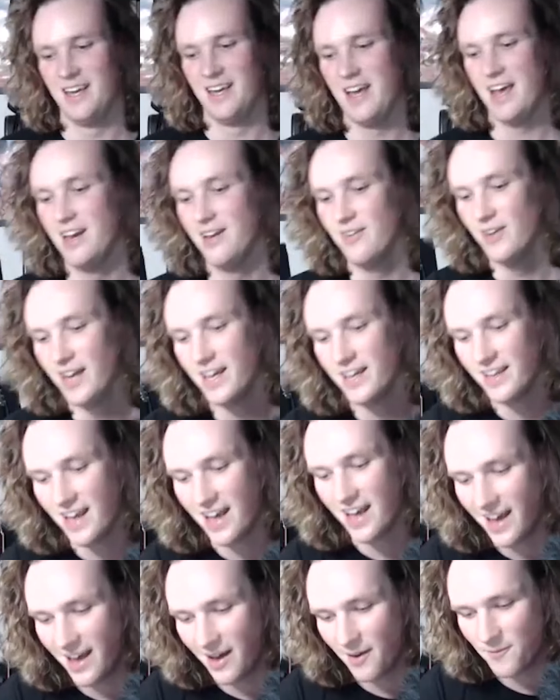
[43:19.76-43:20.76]
Anyway,
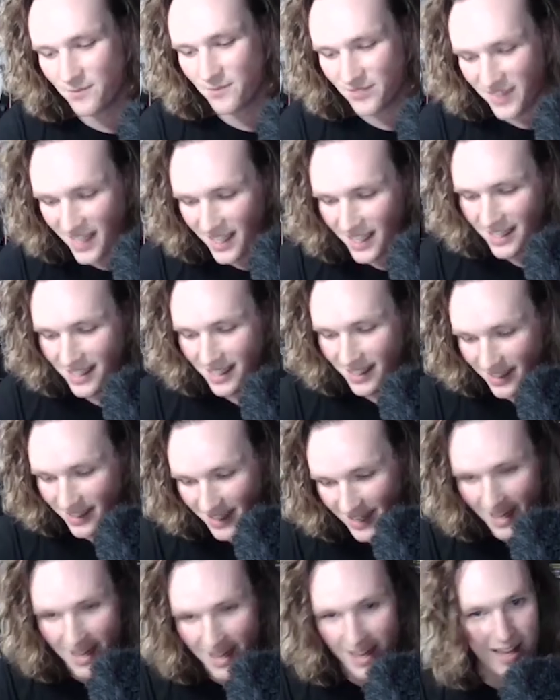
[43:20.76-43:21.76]
and
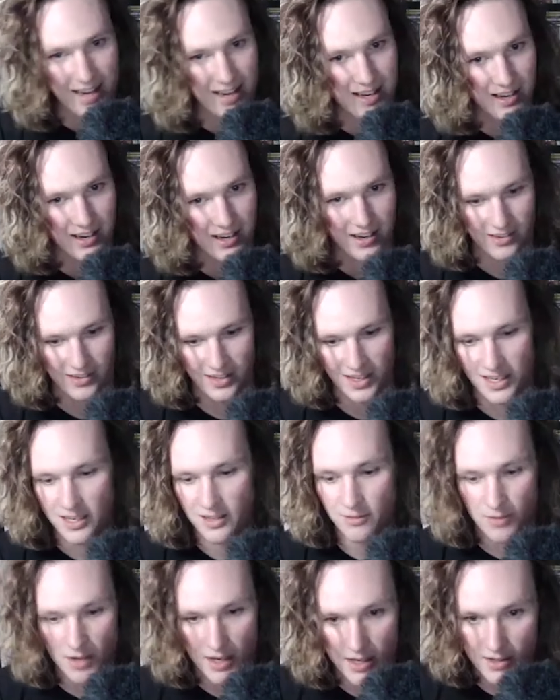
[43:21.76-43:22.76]
you know, and
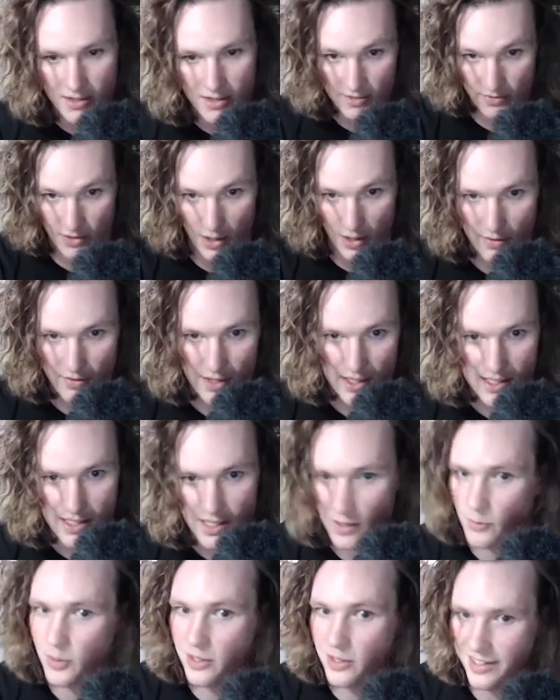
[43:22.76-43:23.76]
you survived it.
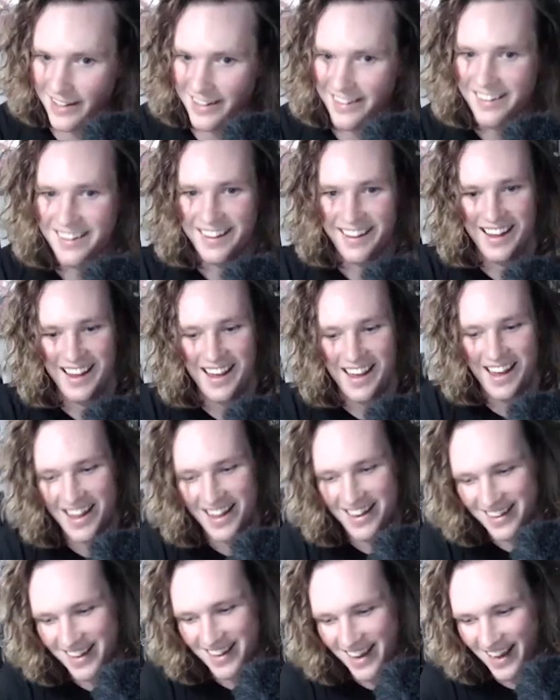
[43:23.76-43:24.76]
So well done.
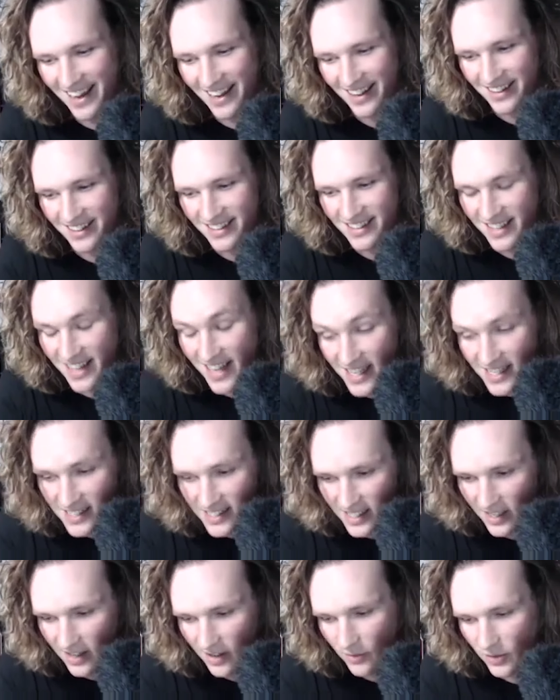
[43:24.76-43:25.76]
And next
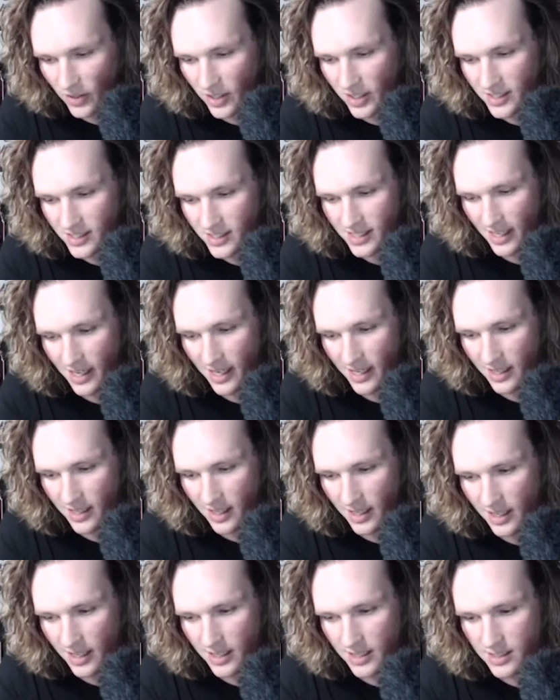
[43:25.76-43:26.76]
thing I wanted to say
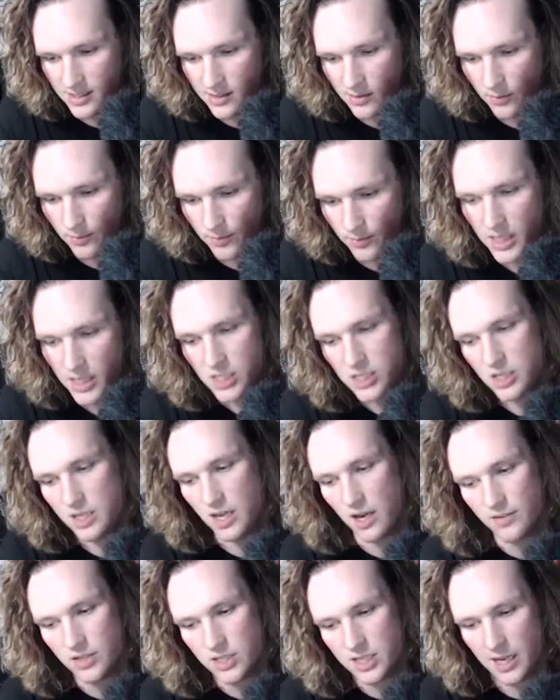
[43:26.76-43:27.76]
is,
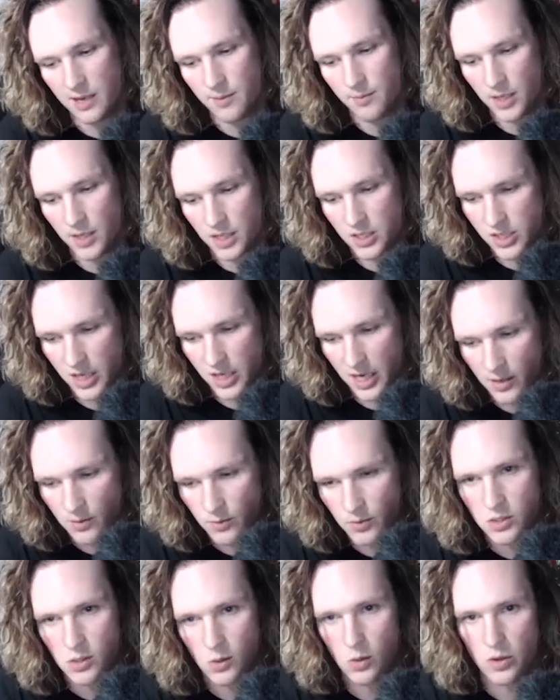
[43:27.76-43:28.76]
the other day, me and Jack
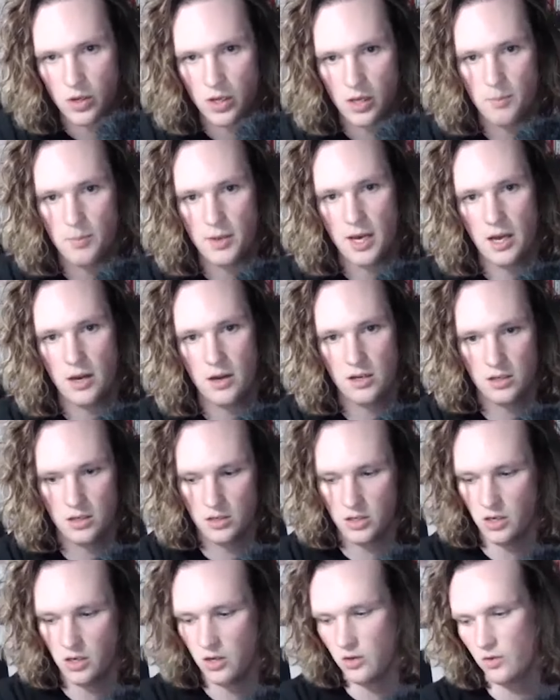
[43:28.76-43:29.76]
were talking about,
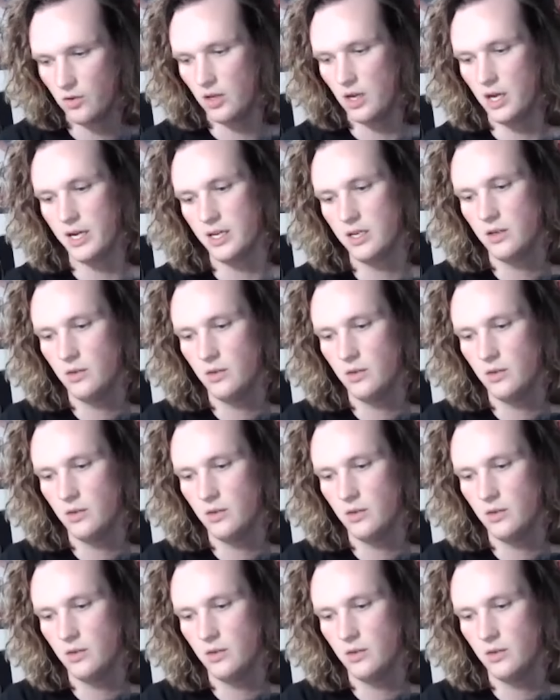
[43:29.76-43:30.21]
you know, like